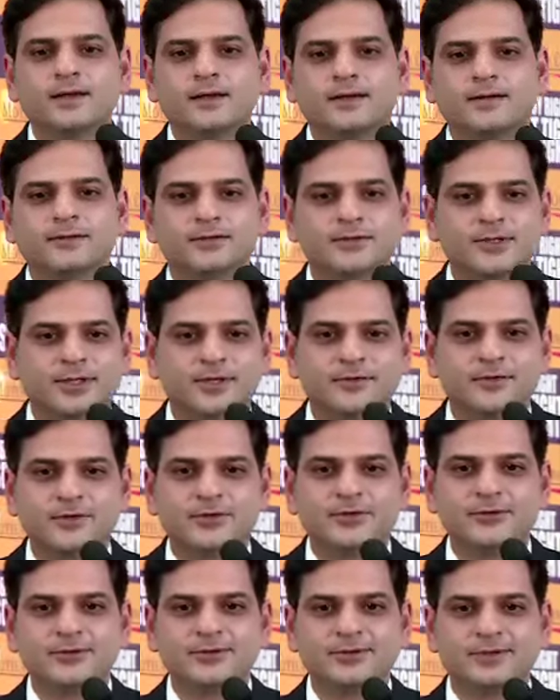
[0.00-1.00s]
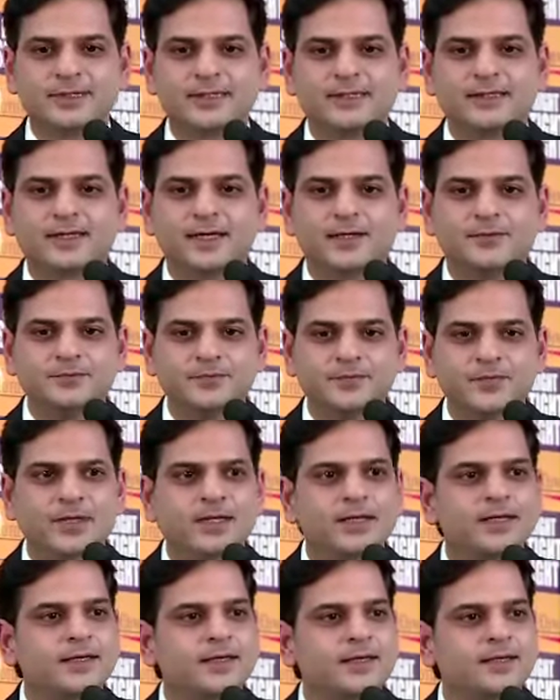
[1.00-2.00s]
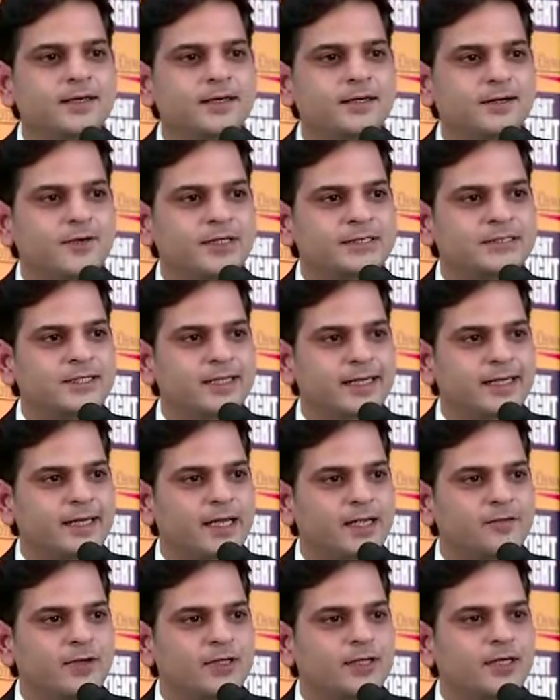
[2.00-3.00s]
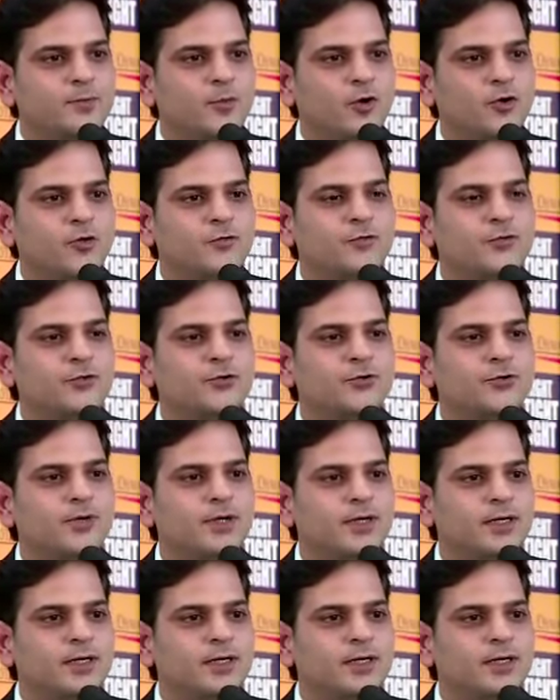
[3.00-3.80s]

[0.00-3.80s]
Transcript: Sir, if you could come. Once again, I welcome all of you